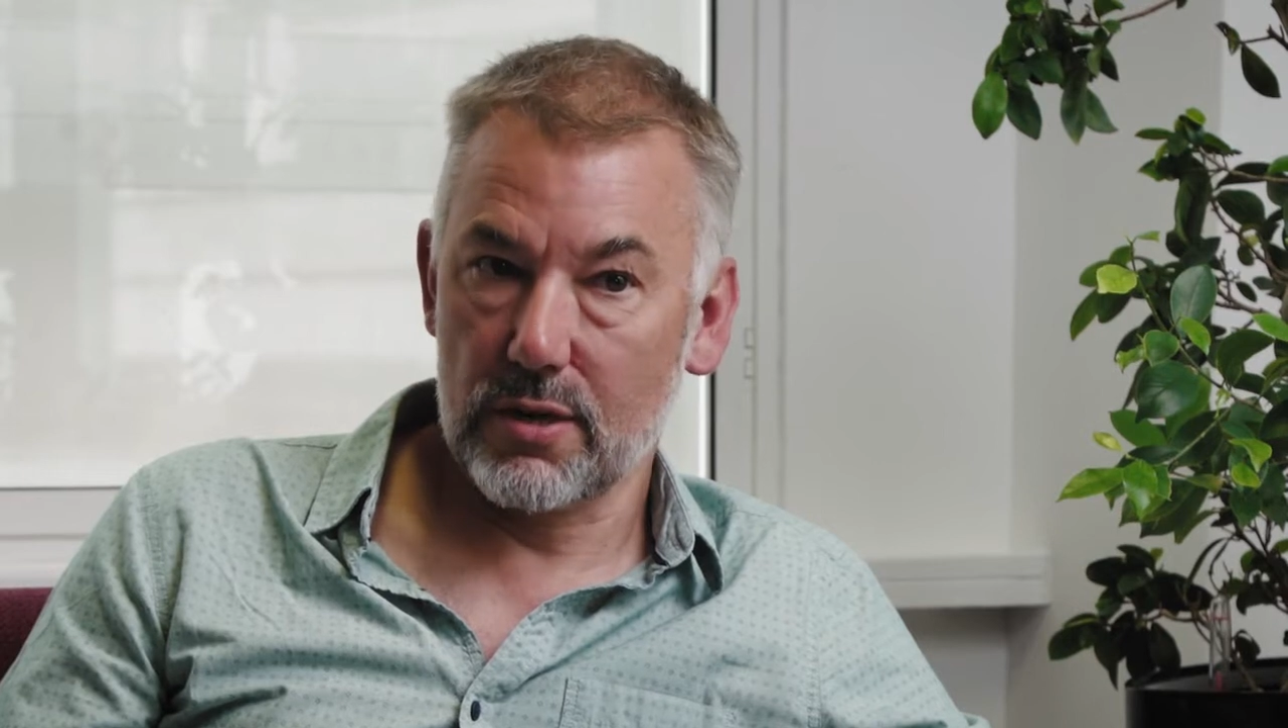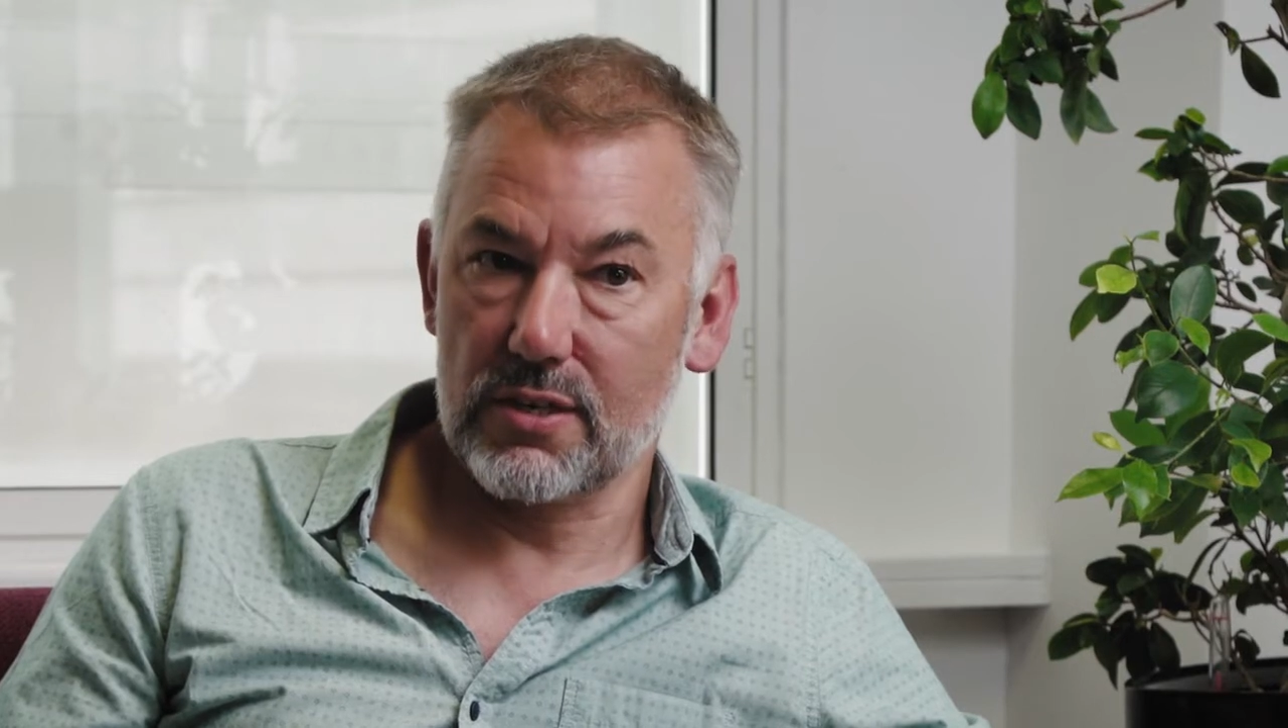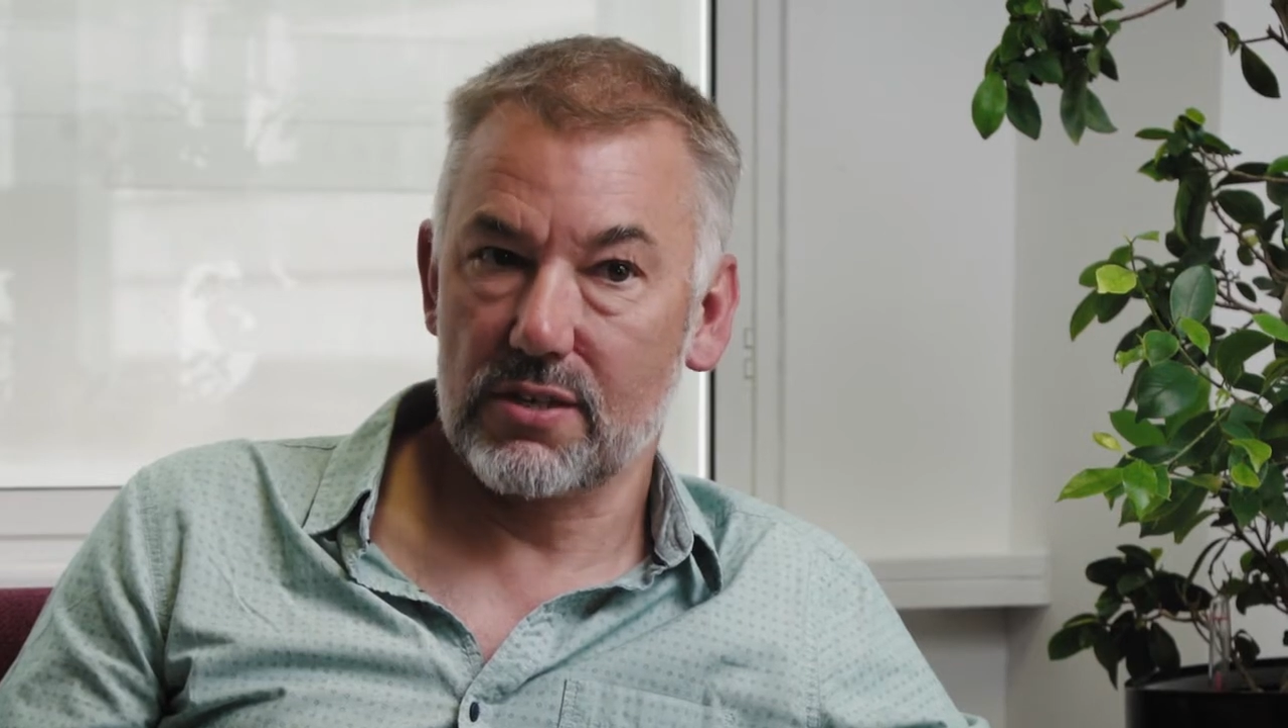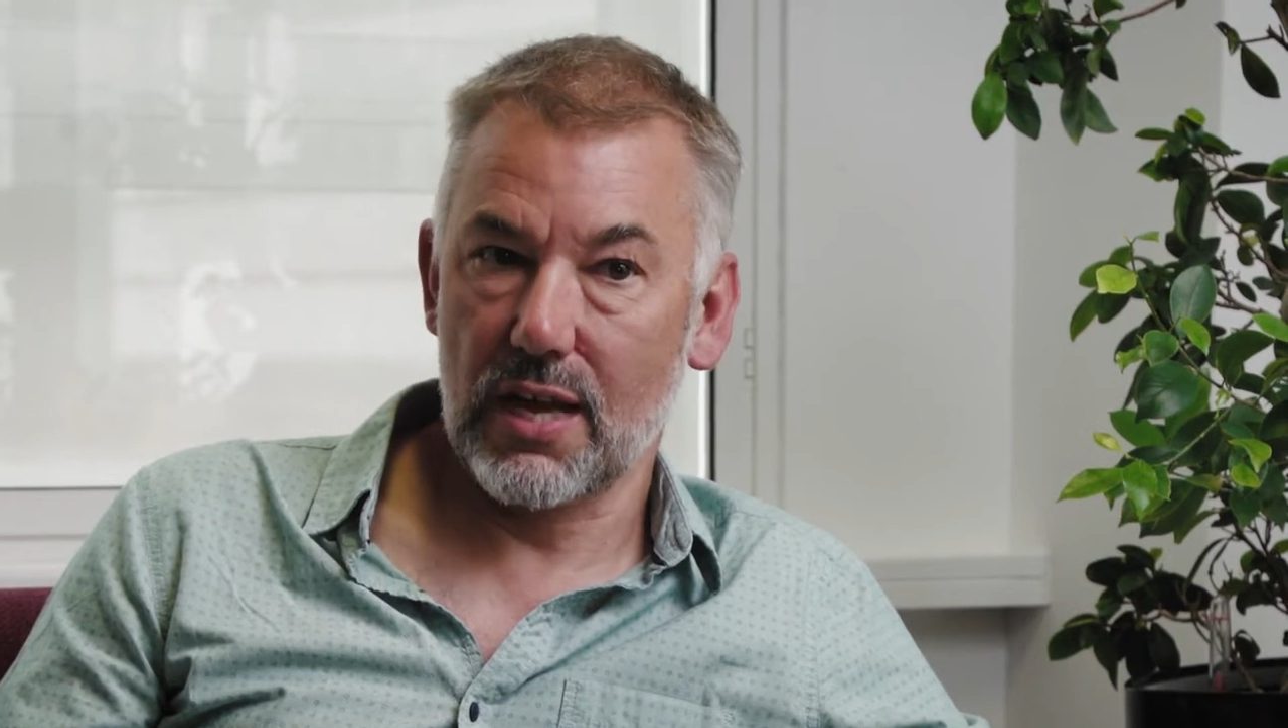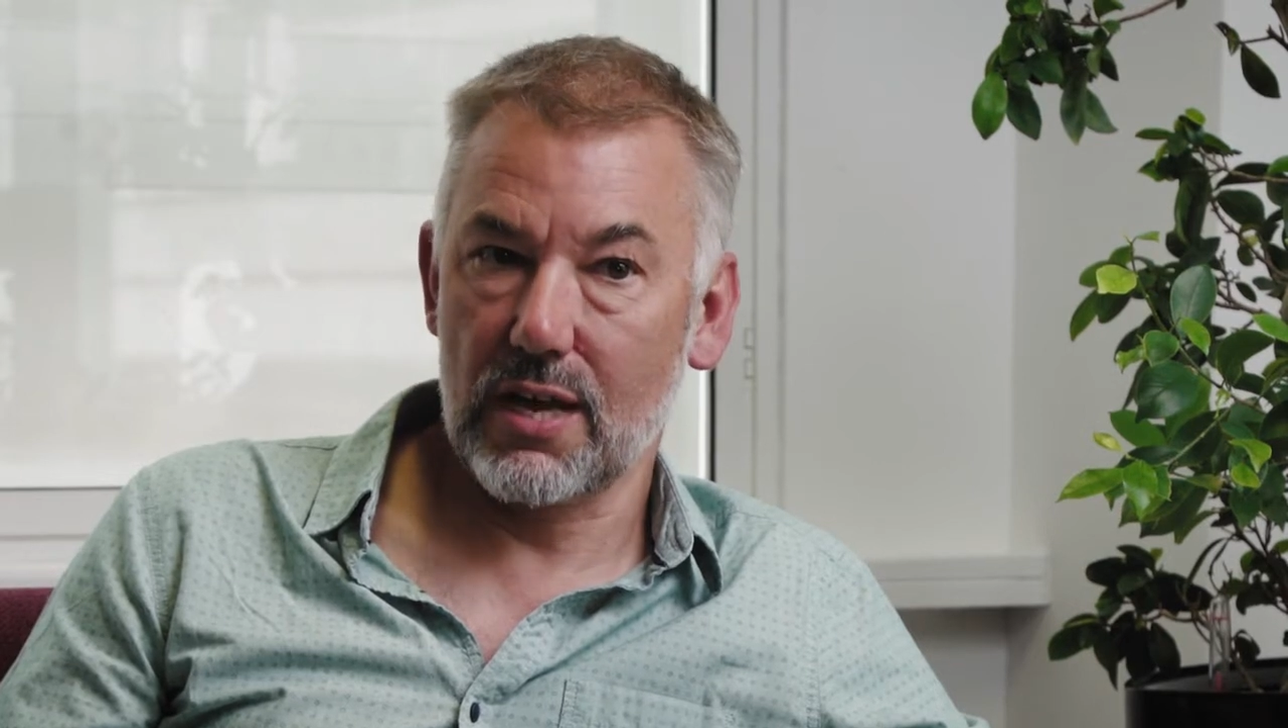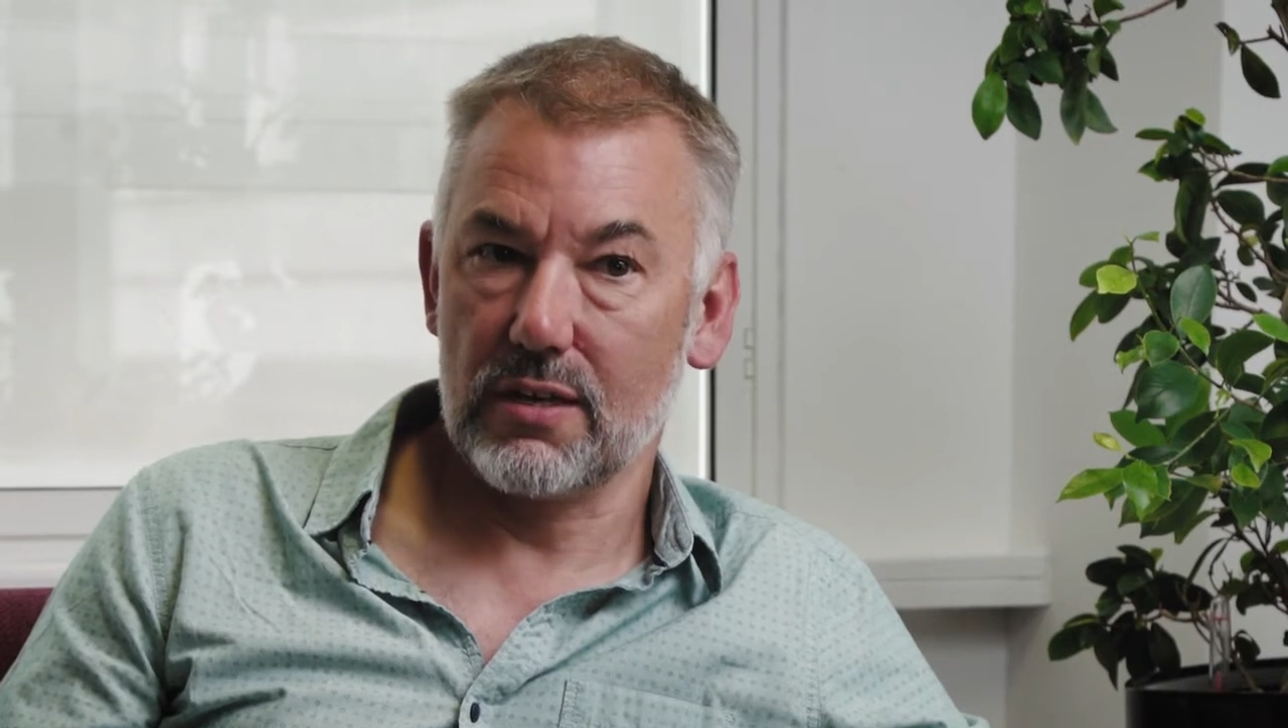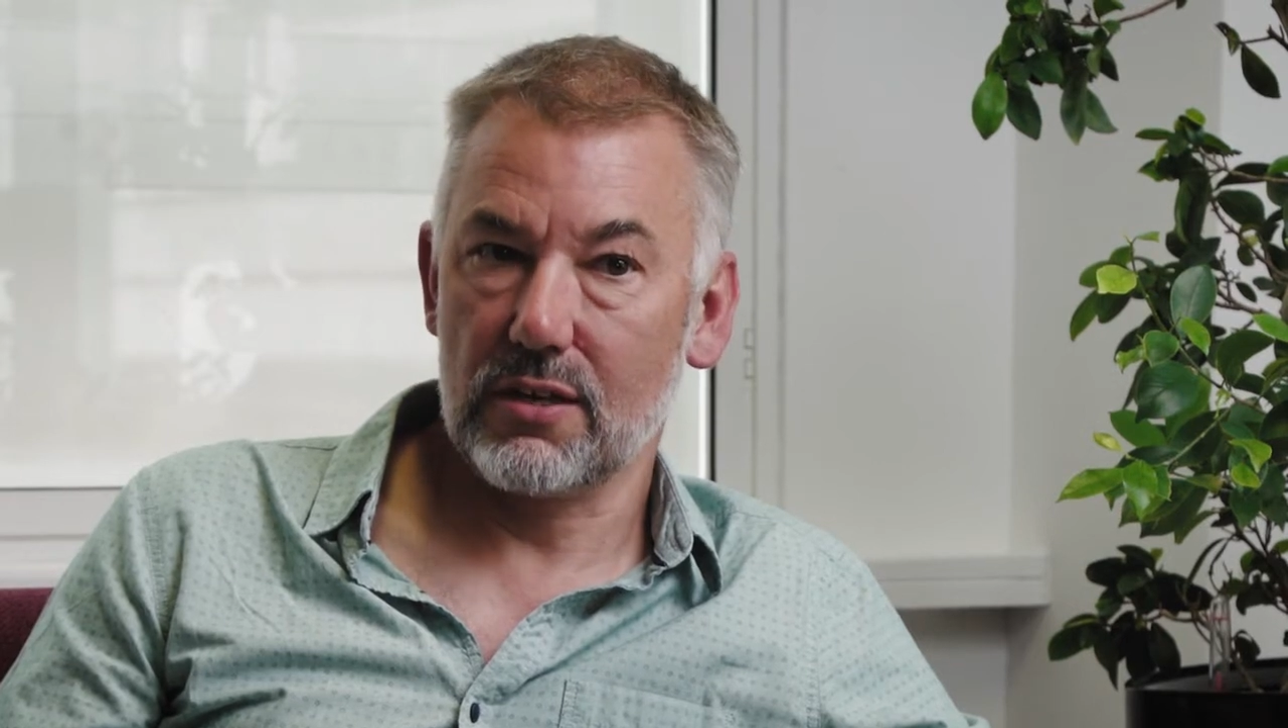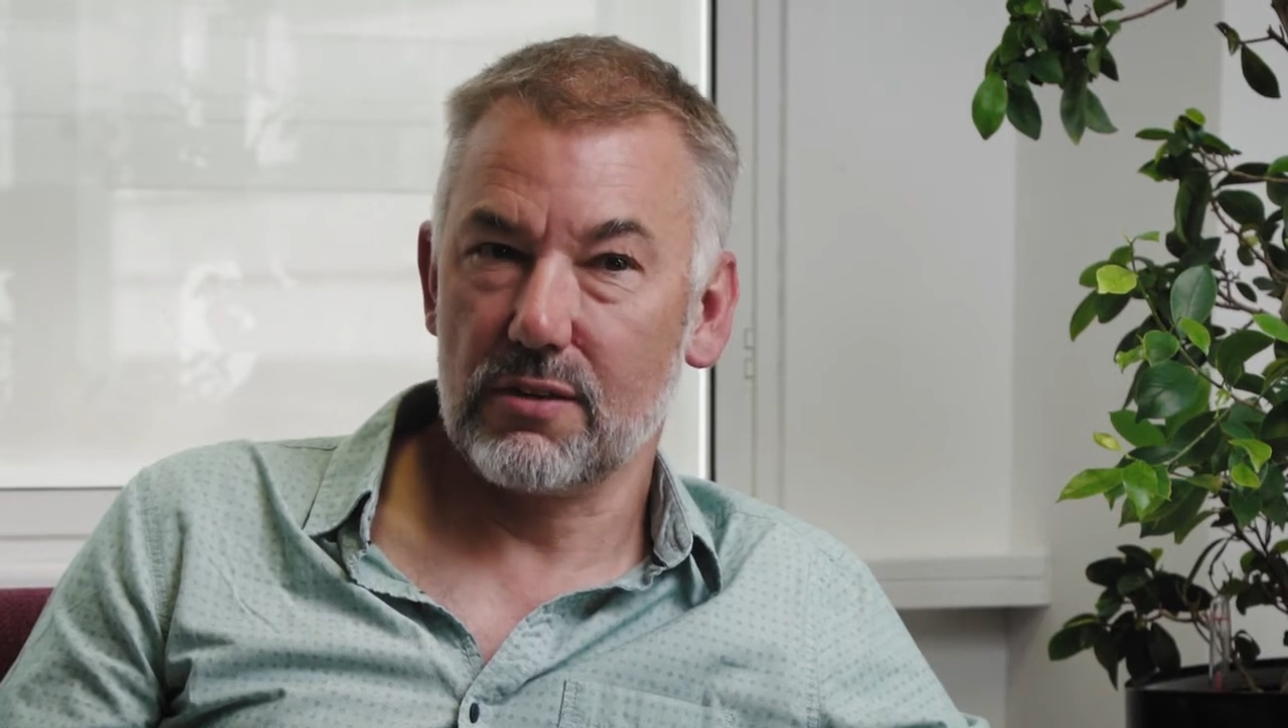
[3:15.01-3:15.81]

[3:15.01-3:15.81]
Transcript: understanding